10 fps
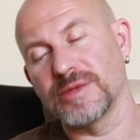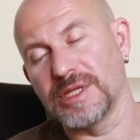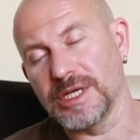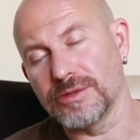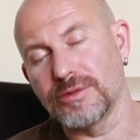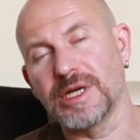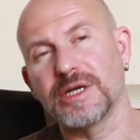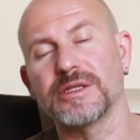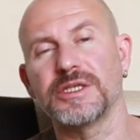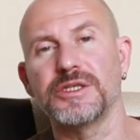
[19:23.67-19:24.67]
they
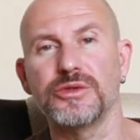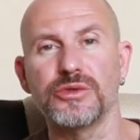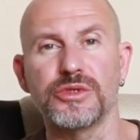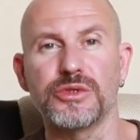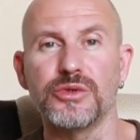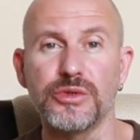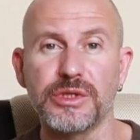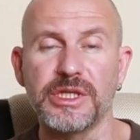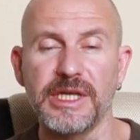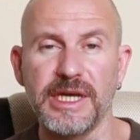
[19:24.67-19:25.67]
rarely use good
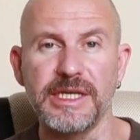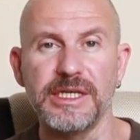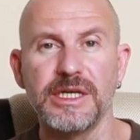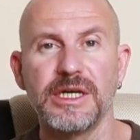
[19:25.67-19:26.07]
clay